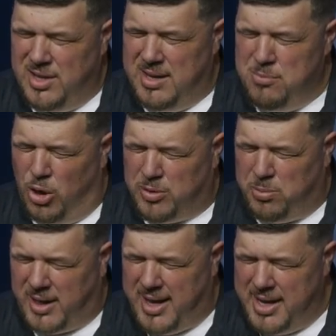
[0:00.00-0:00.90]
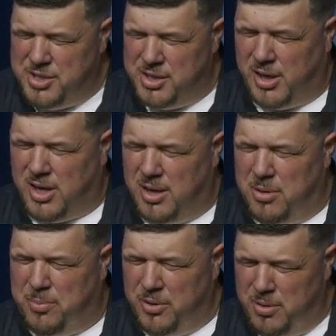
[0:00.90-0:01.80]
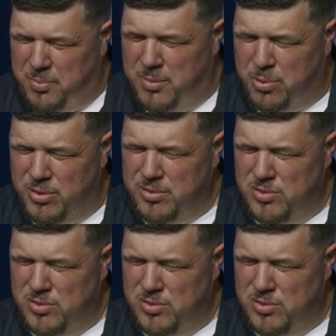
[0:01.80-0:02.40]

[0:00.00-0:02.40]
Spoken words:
and multiplication to come upon the people.